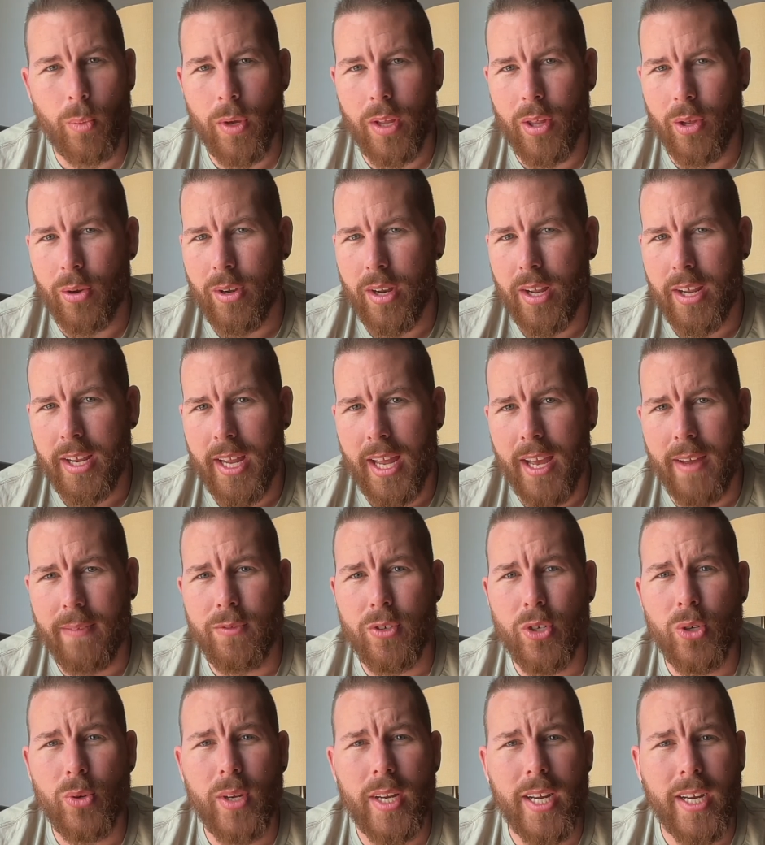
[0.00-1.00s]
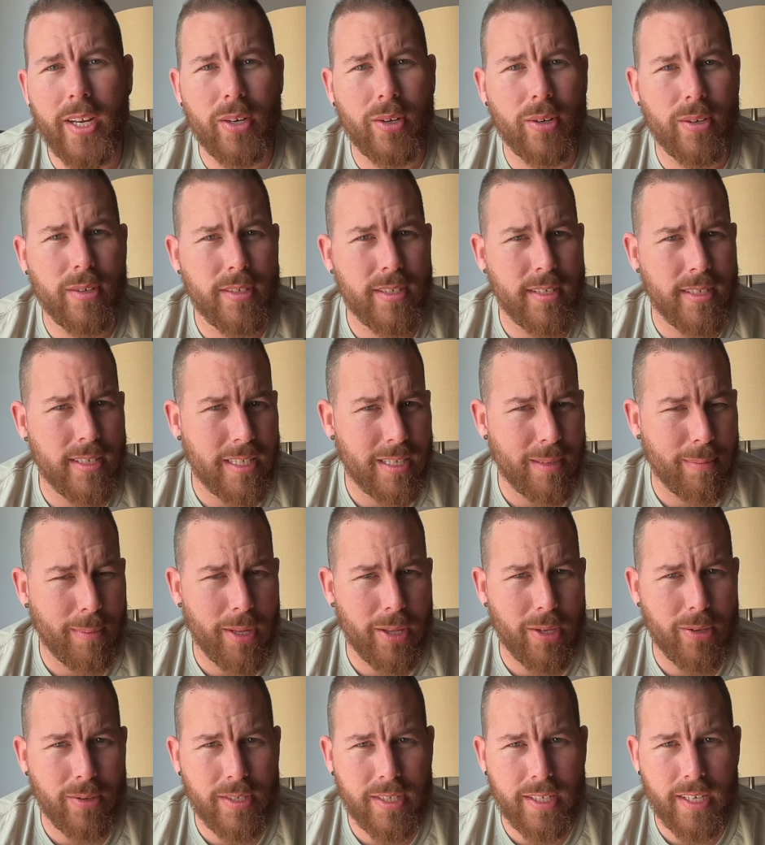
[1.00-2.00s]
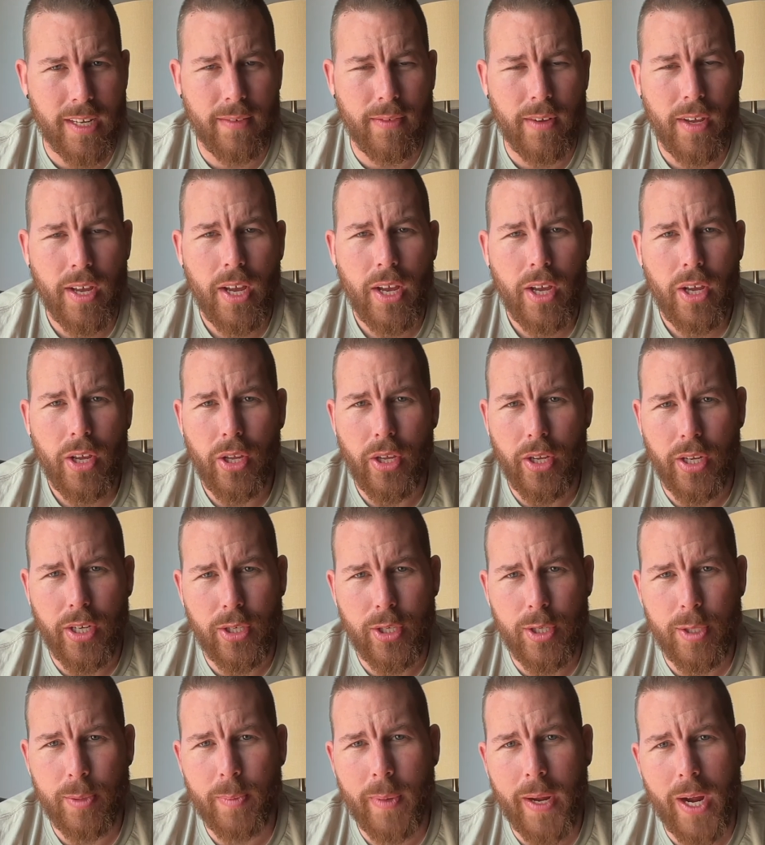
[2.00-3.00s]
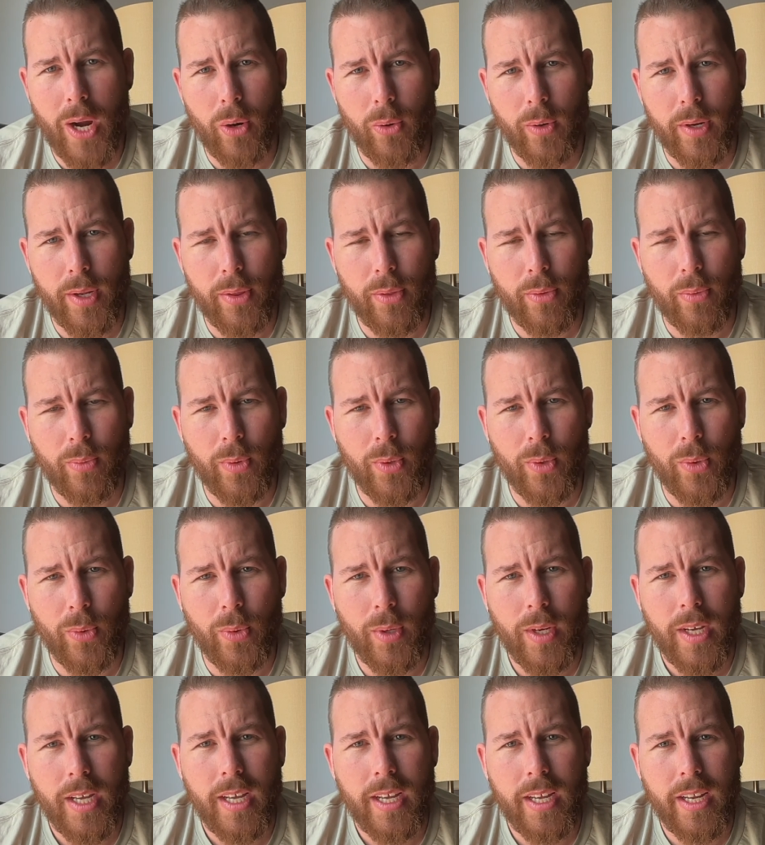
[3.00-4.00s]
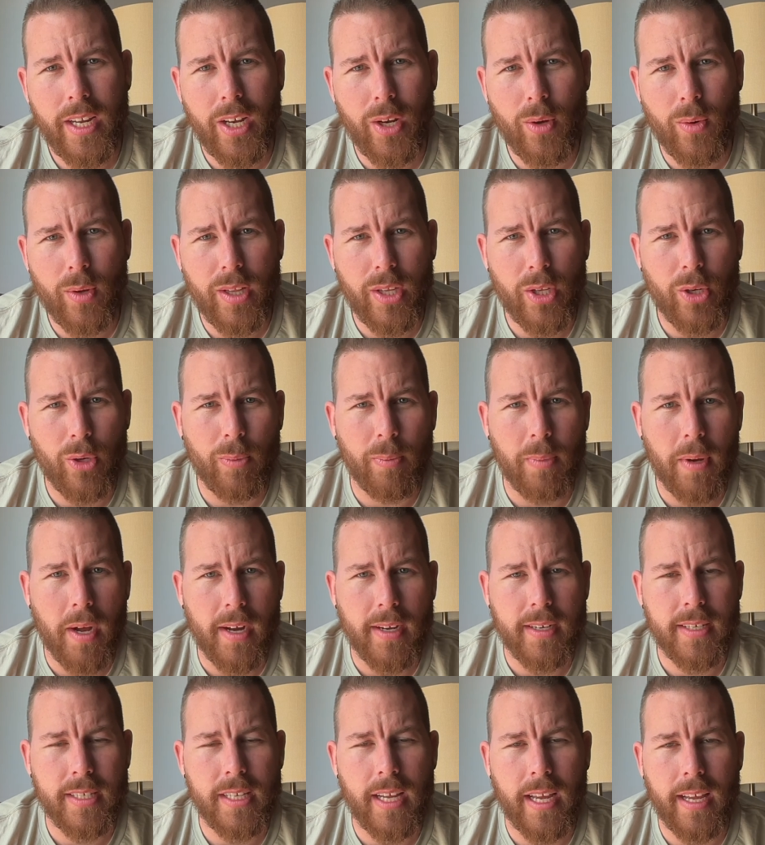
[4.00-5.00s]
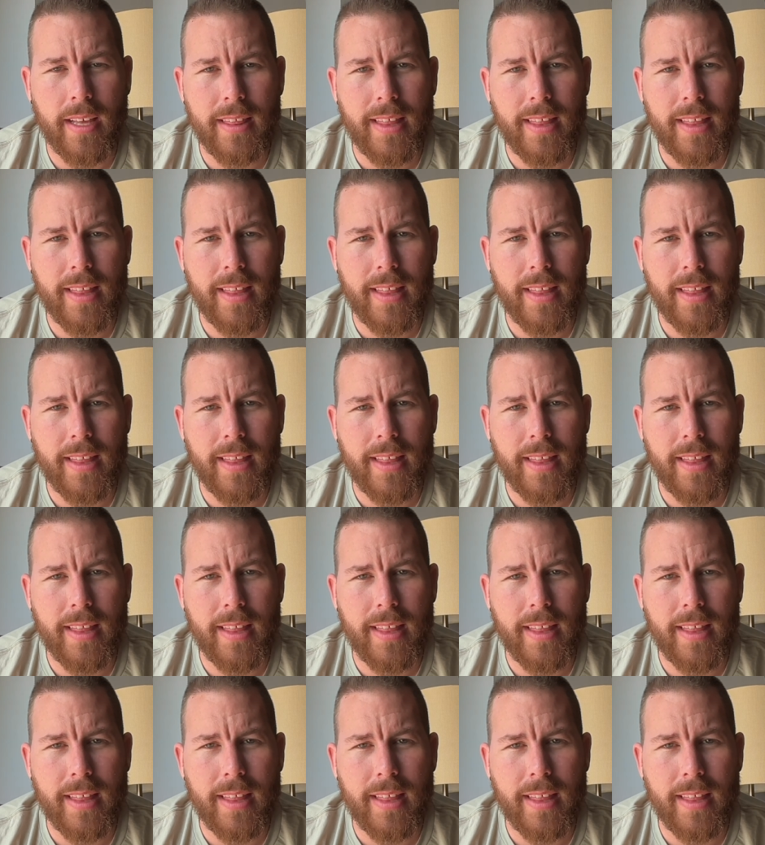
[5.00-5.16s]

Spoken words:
Whether or not you have dew heaters and some other stuff, you could just power it through, a little box like